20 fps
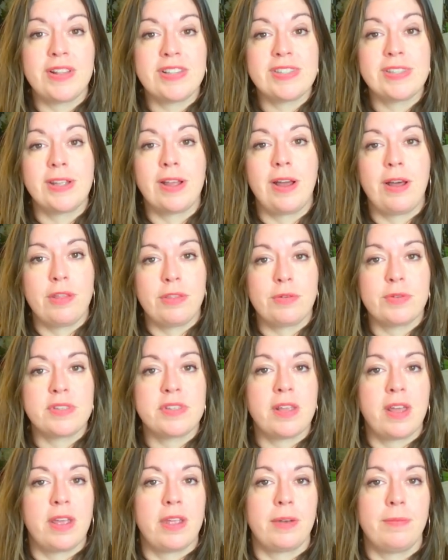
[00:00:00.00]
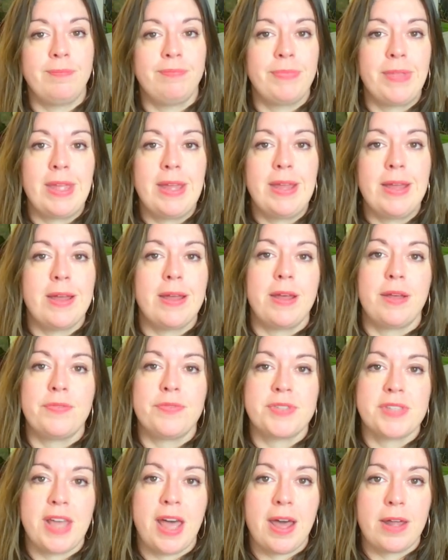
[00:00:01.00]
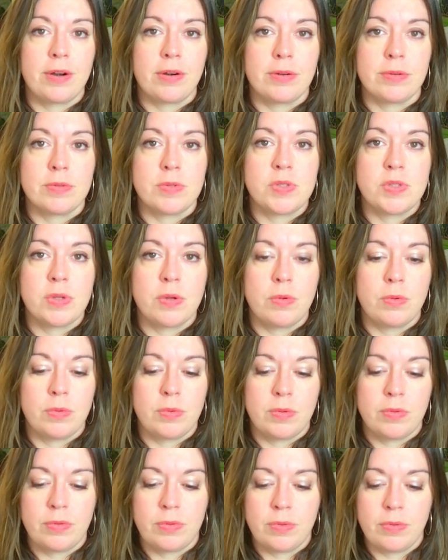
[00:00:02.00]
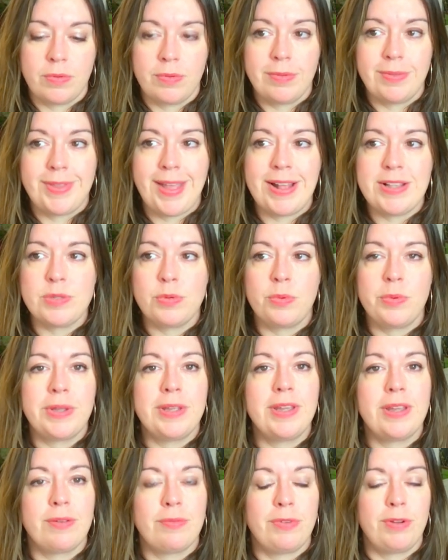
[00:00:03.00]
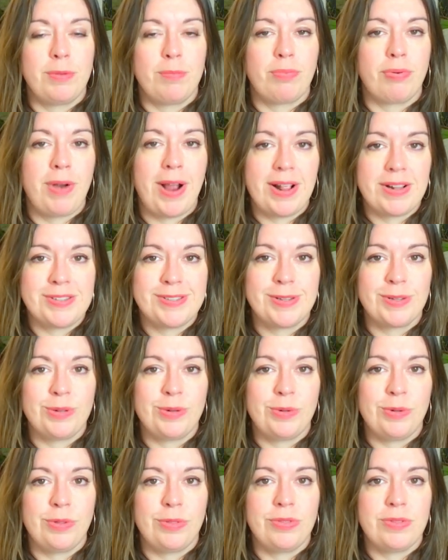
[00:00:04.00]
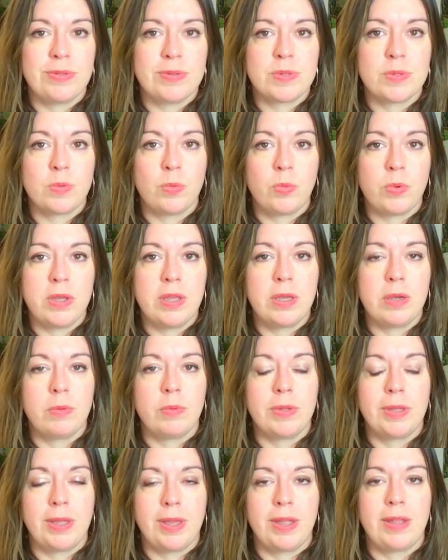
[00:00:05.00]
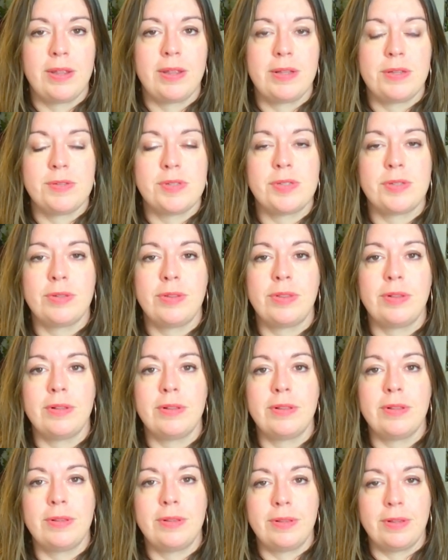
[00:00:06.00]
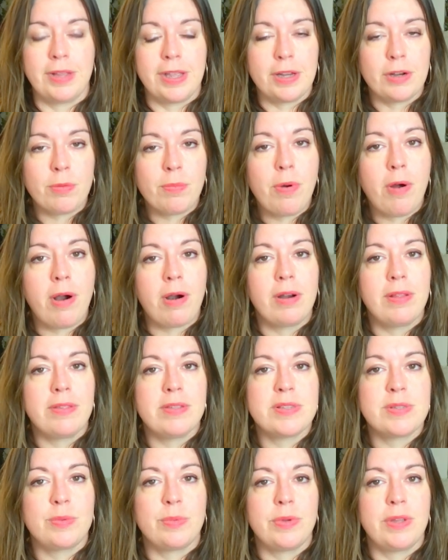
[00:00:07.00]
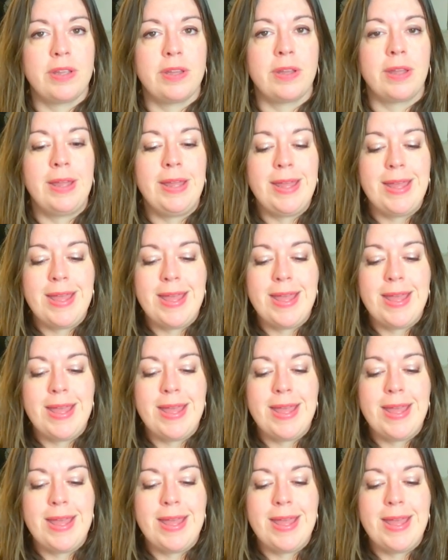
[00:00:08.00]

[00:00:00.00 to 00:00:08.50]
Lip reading: That's the other side of Saturn. So that's where we can get very practical this week. We get into the later part of this week.